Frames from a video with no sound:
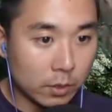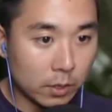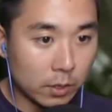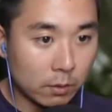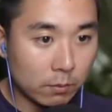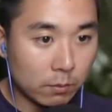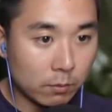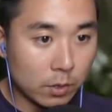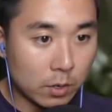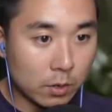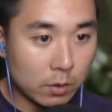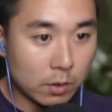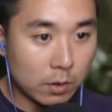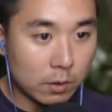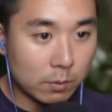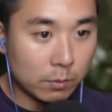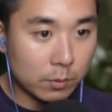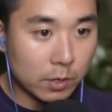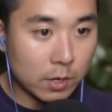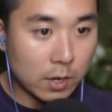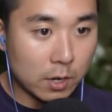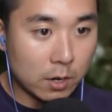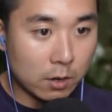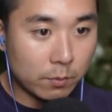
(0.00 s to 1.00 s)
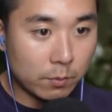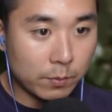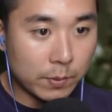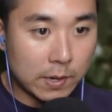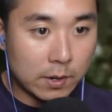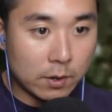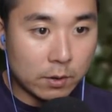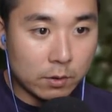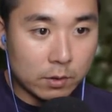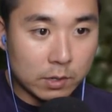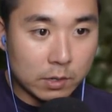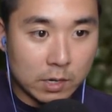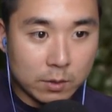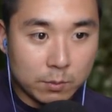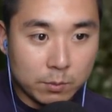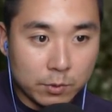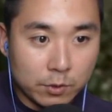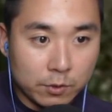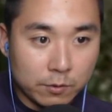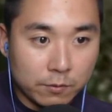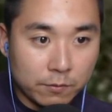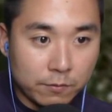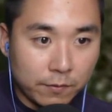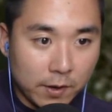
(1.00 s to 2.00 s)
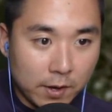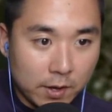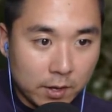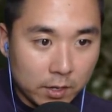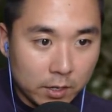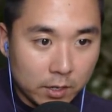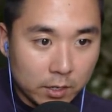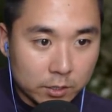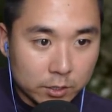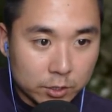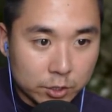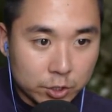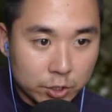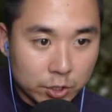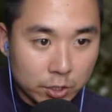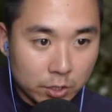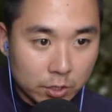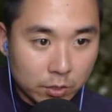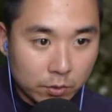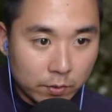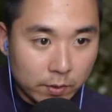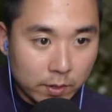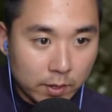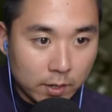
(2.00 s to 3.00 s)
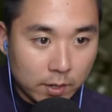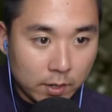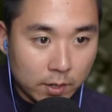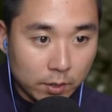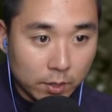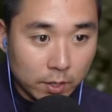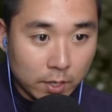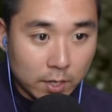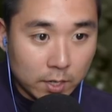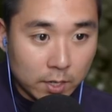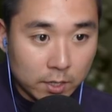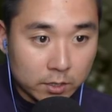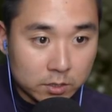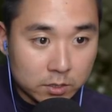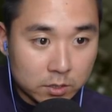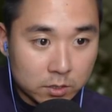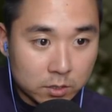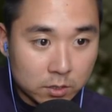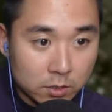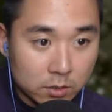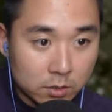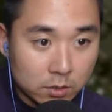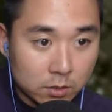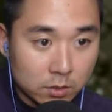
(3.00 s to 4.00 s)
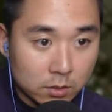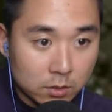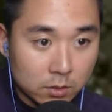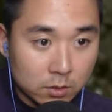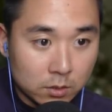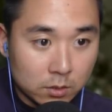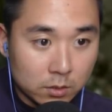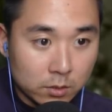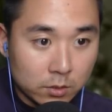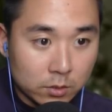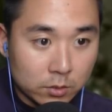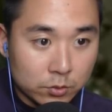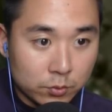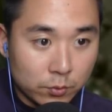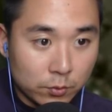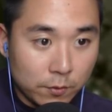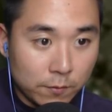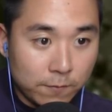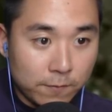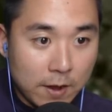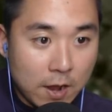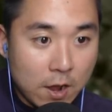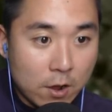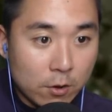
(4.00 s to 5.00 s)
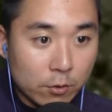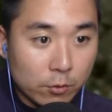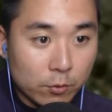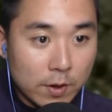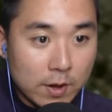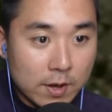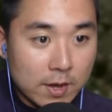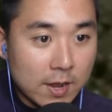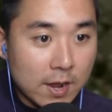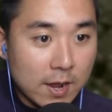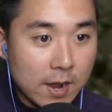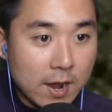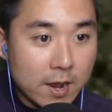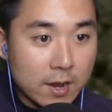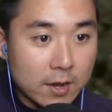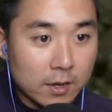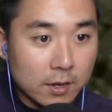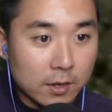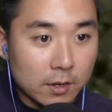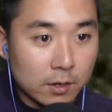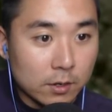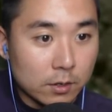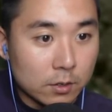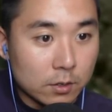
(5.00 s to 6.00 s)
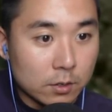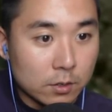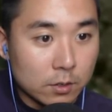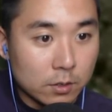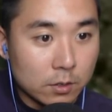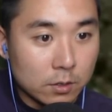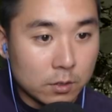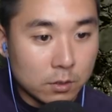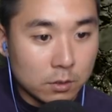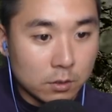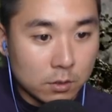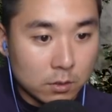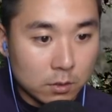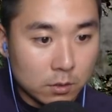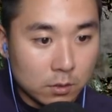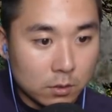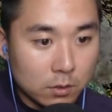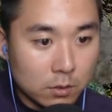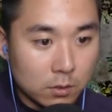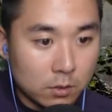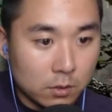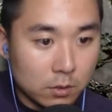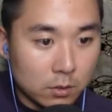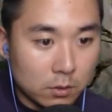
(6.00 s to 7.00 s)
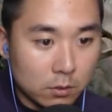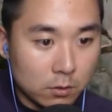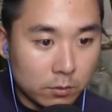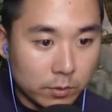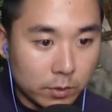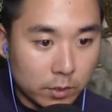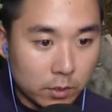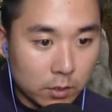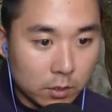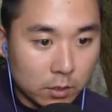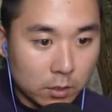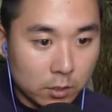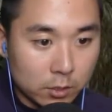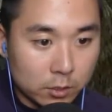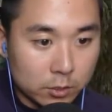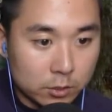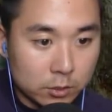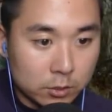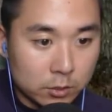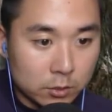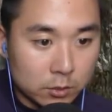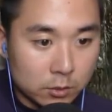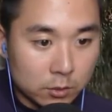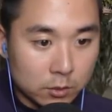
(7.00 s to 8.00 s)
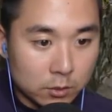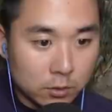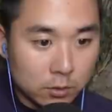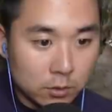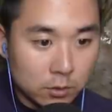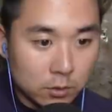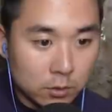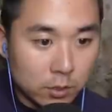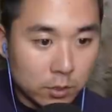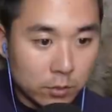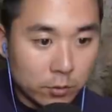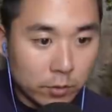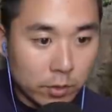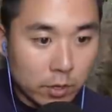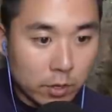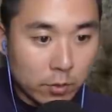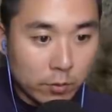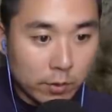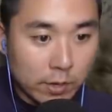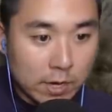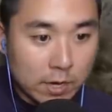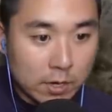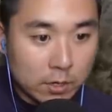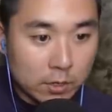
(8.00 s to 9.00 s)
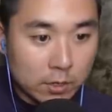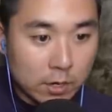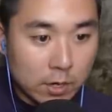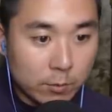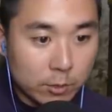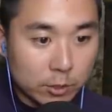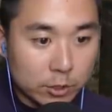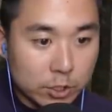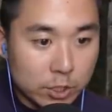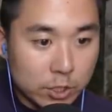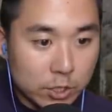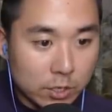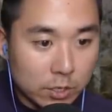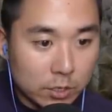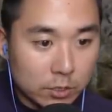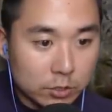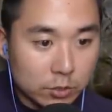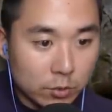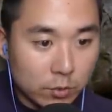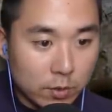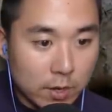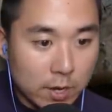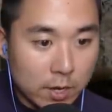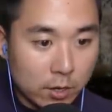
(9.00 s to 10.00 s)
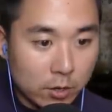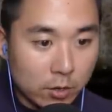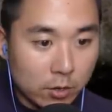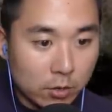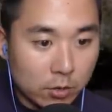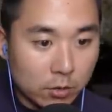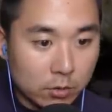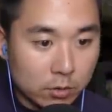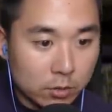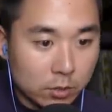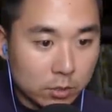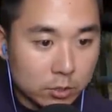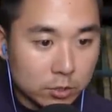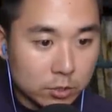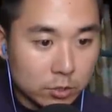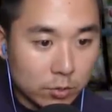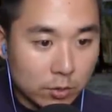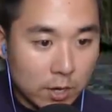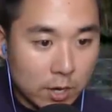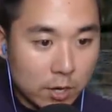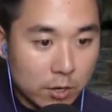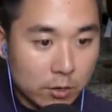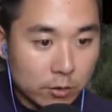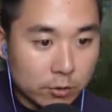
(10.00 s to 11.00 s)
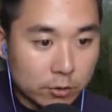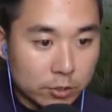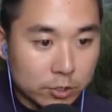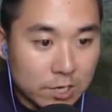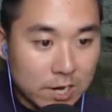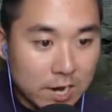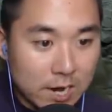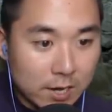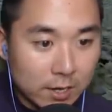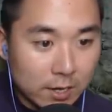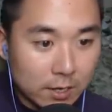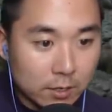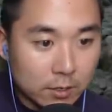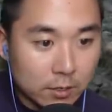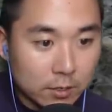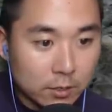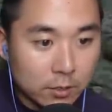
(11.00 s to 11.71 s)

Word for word: Okay, I'm gonna help out Nightmare Freddy and Chica right now, guys. So we found Granny hiding. Oh my gosh. Here we go. We got Nightmare Chica. It's okay, girl. It's okay. You're in shock.